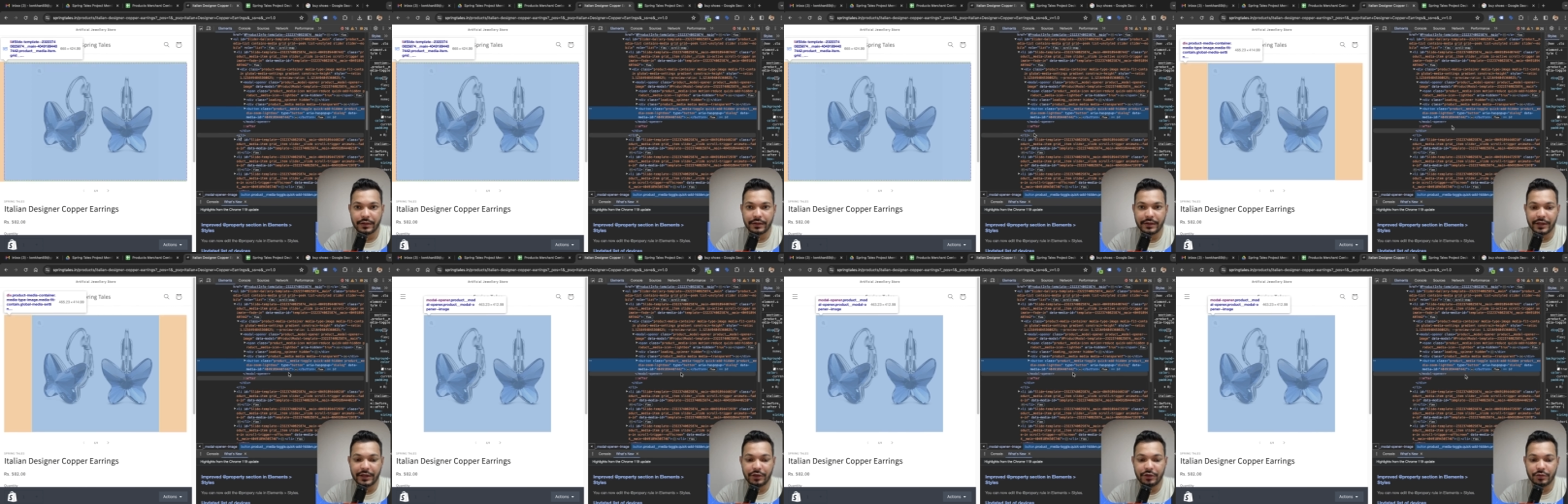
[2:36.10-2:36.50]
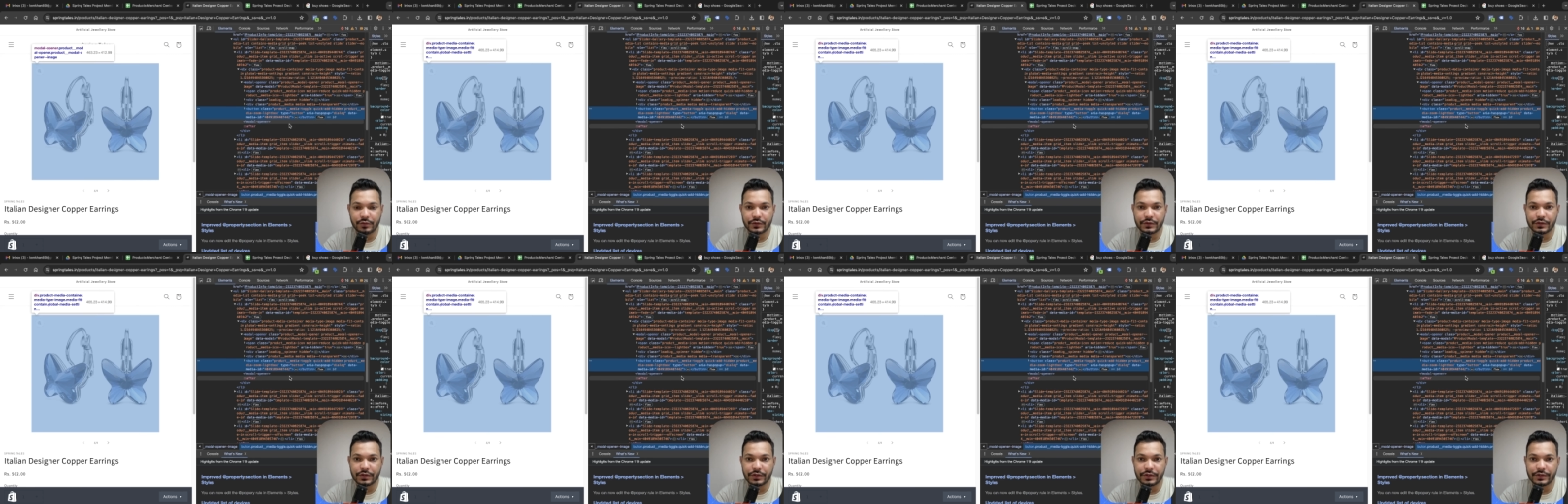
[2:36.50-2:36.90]
Then you
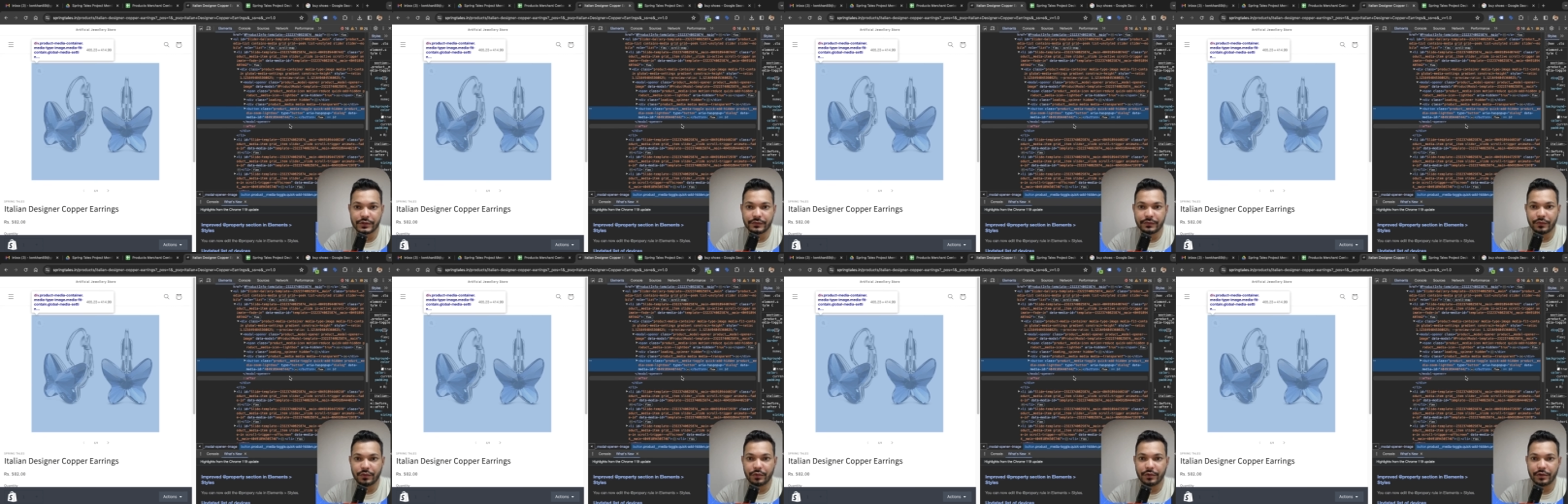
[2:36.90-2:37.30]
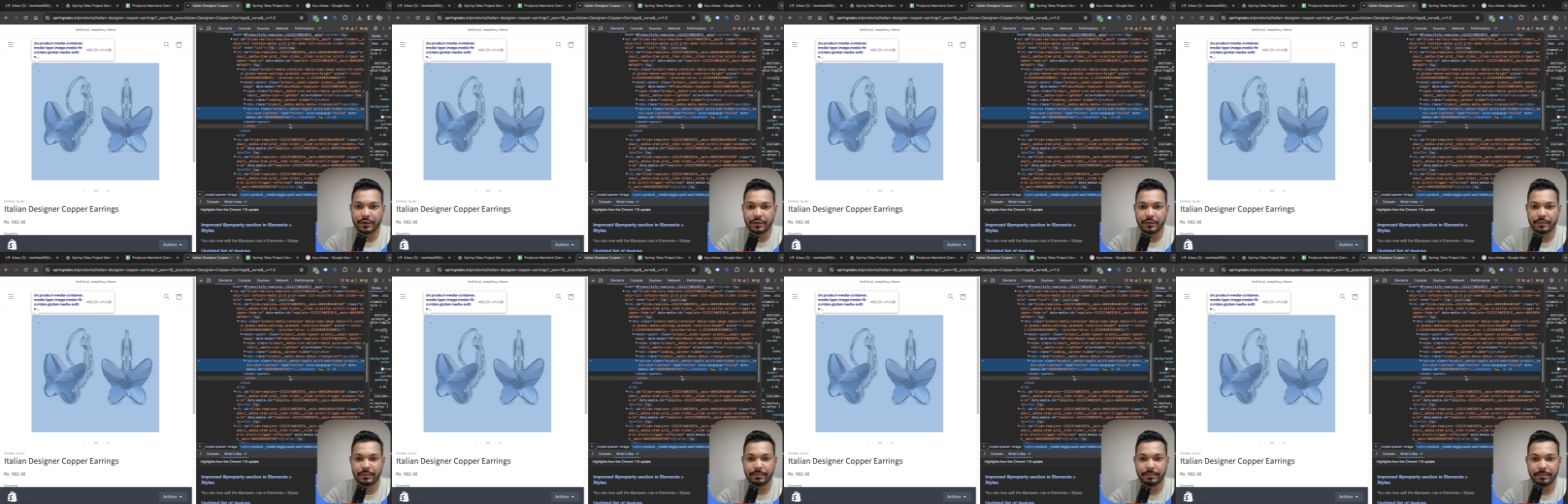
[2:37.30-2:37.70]
search for
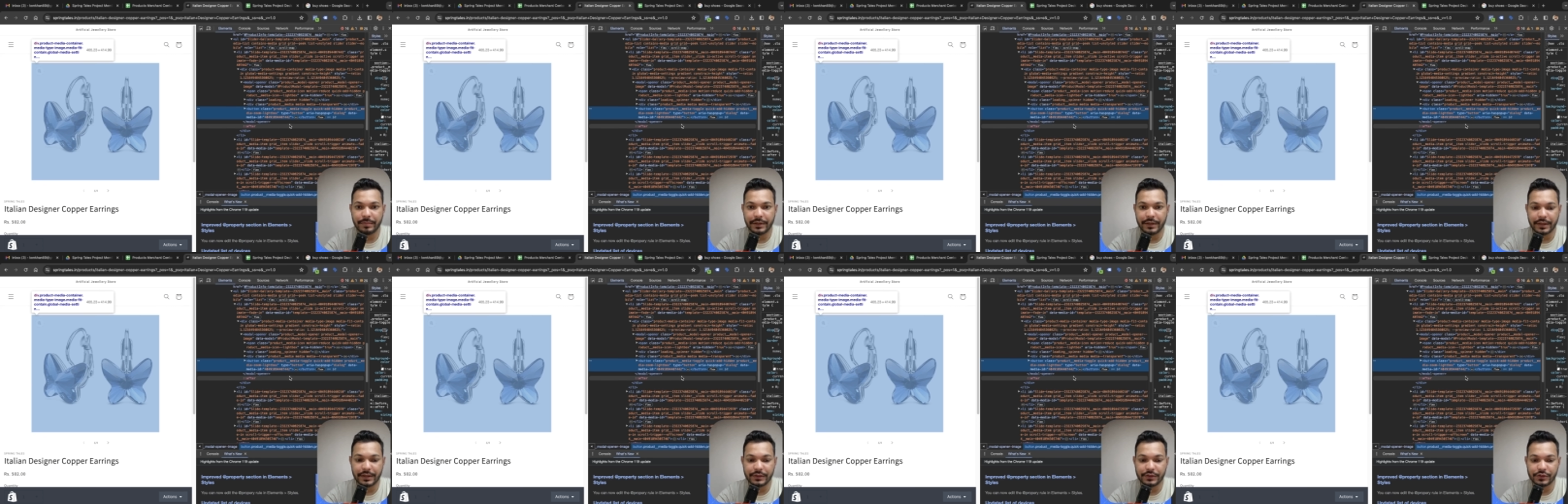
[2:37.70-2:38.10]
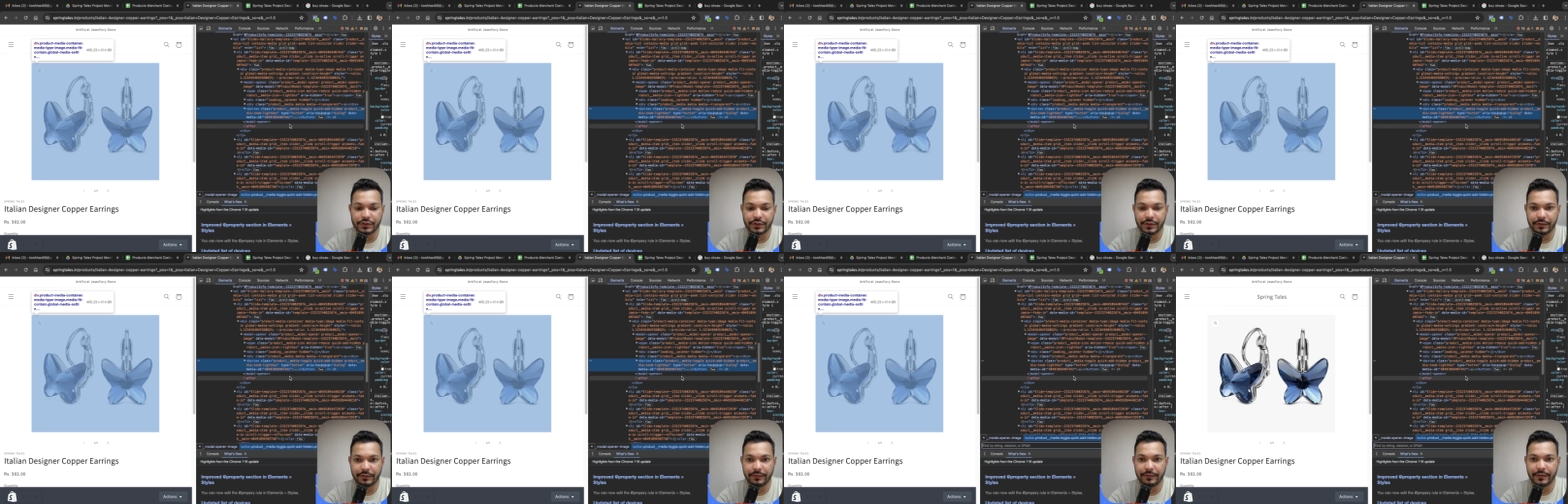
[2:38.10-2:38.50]
a
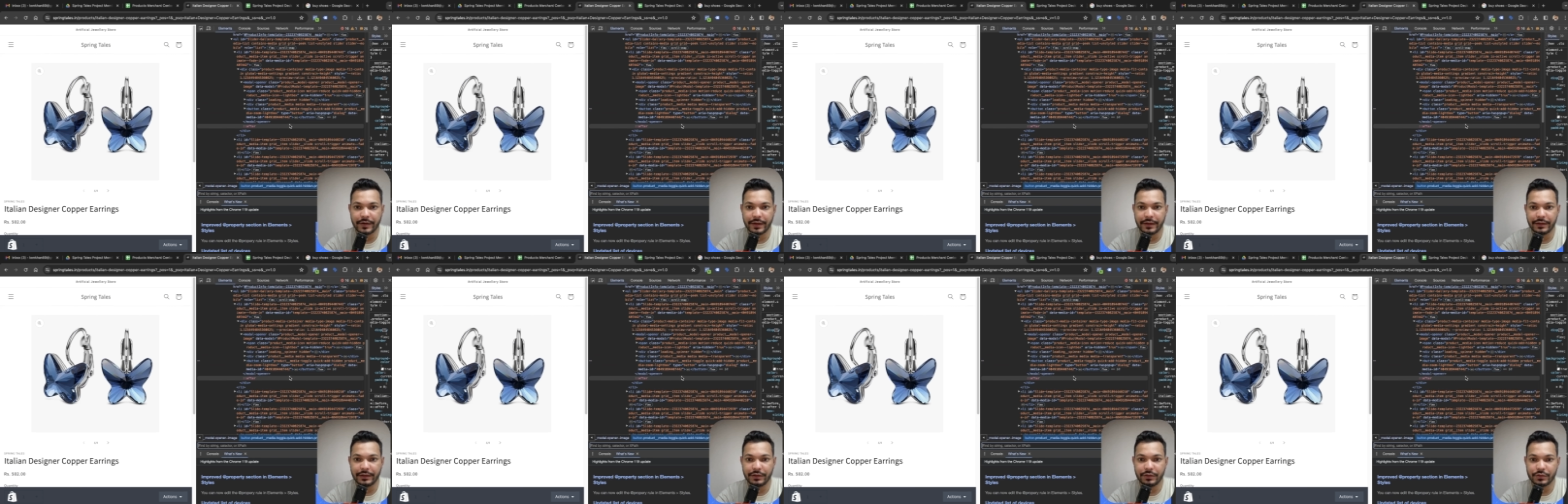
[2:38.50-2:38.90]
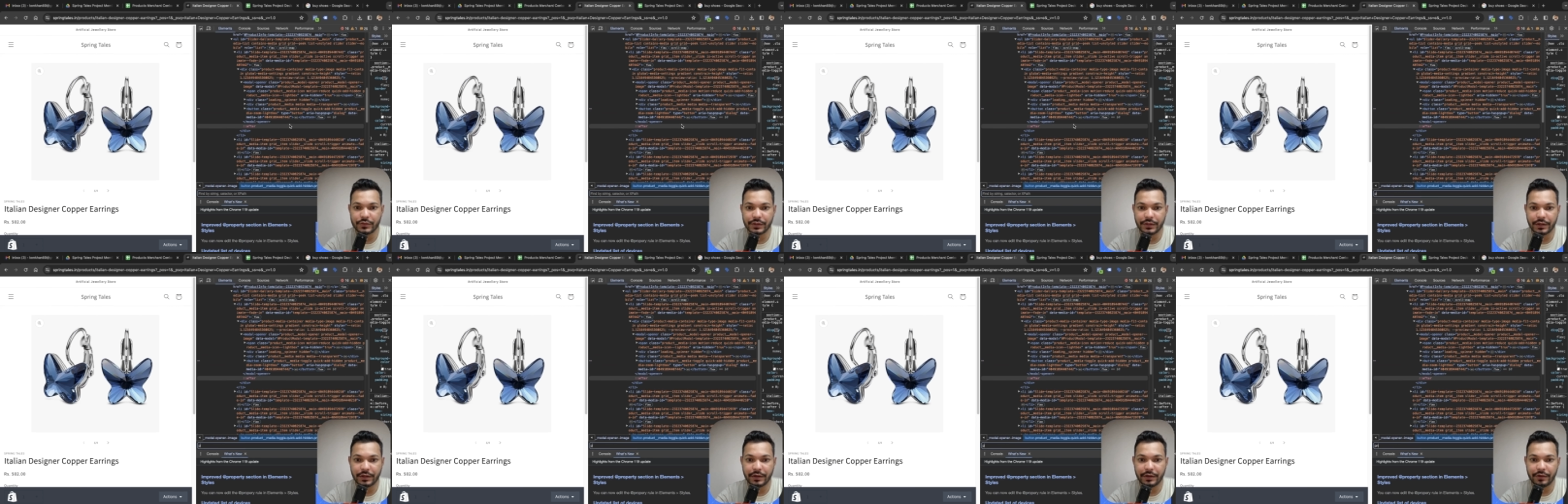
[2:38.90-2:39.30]
PNG file
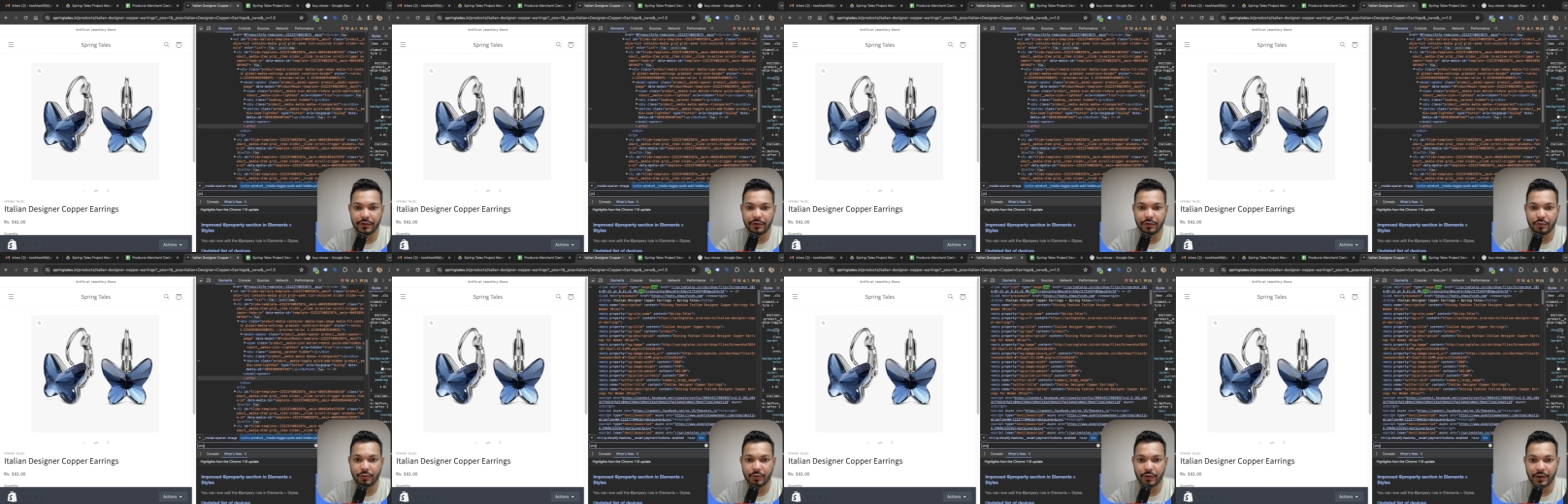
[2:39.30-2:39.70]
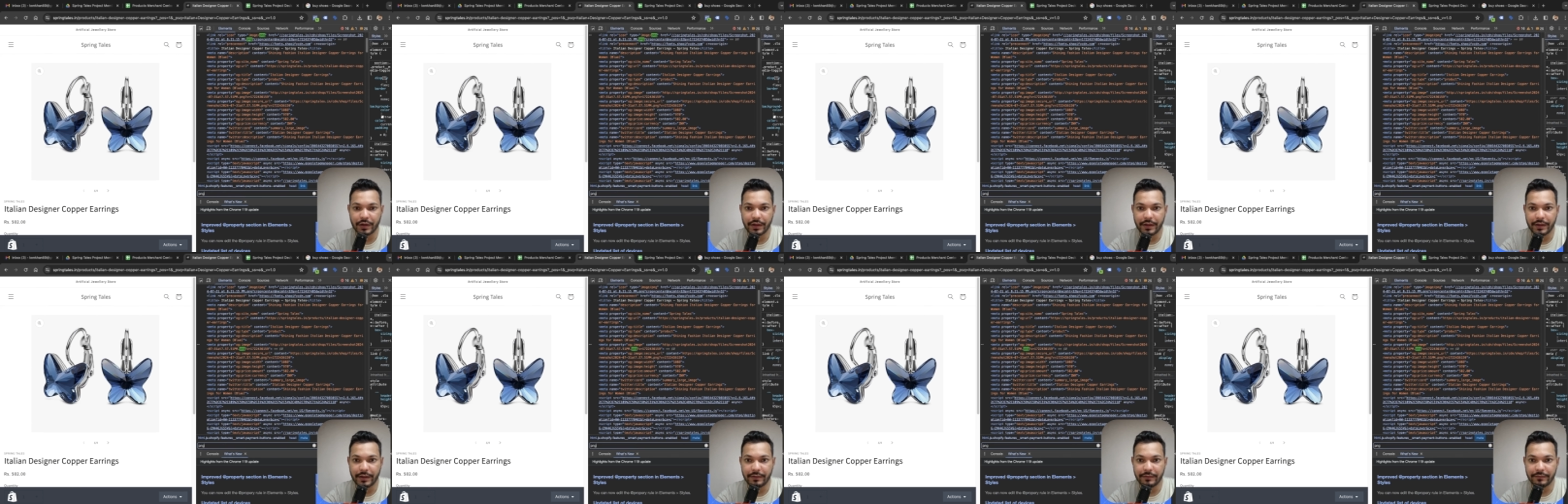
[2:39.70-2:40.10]
using Control
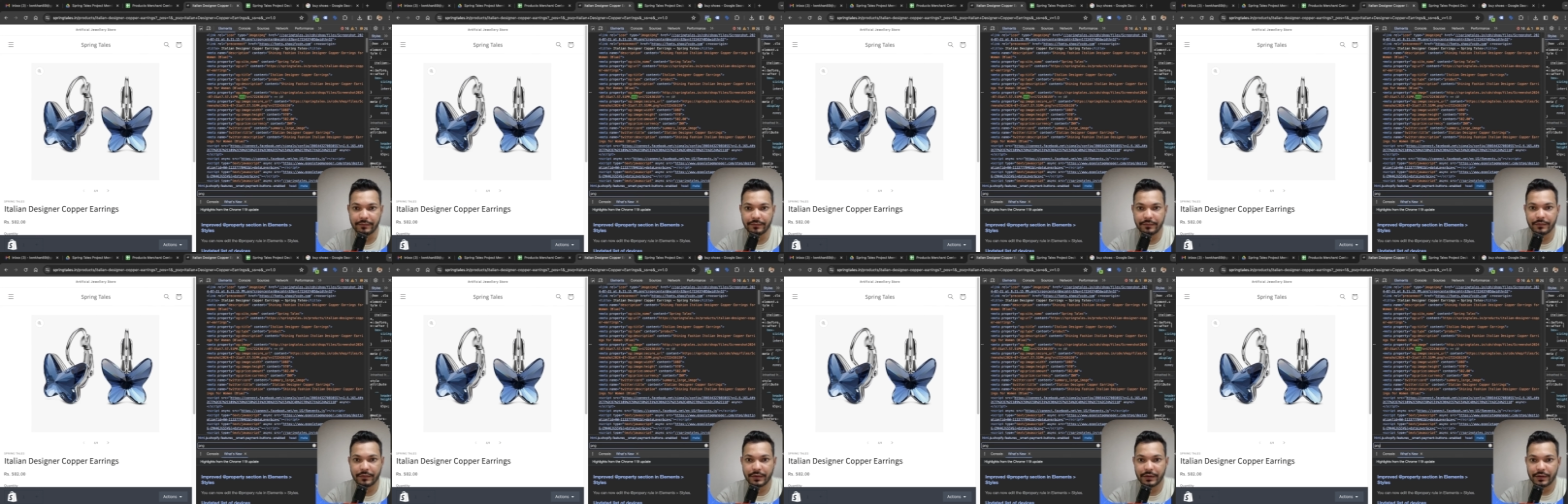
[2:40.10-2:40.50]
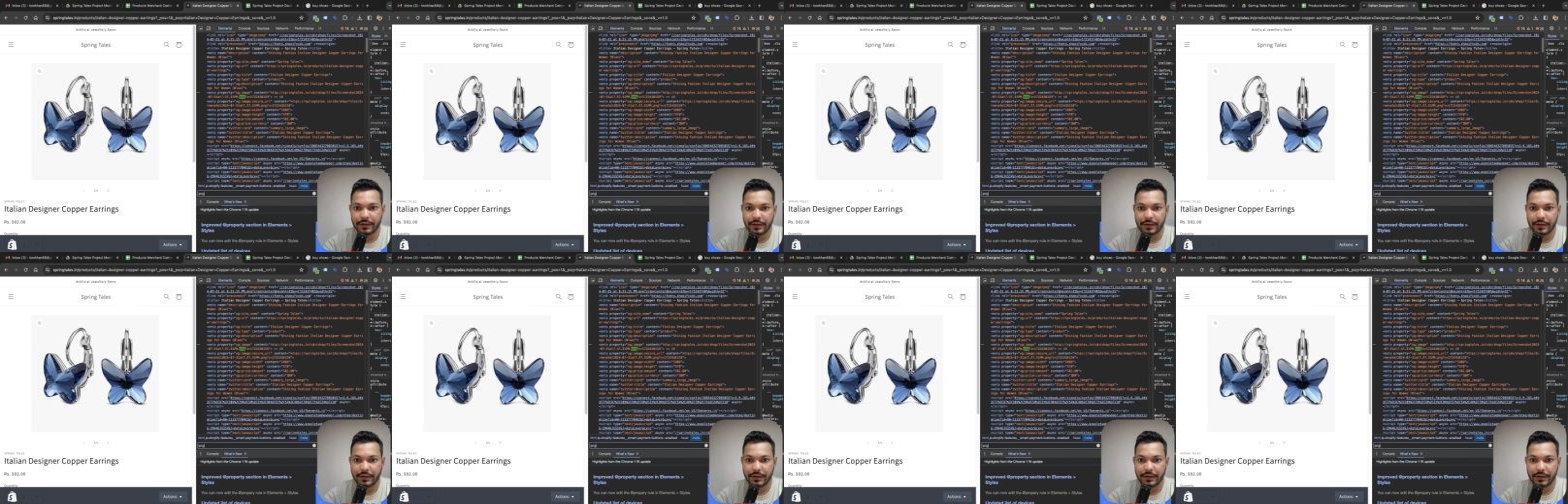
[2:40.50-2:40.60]
F.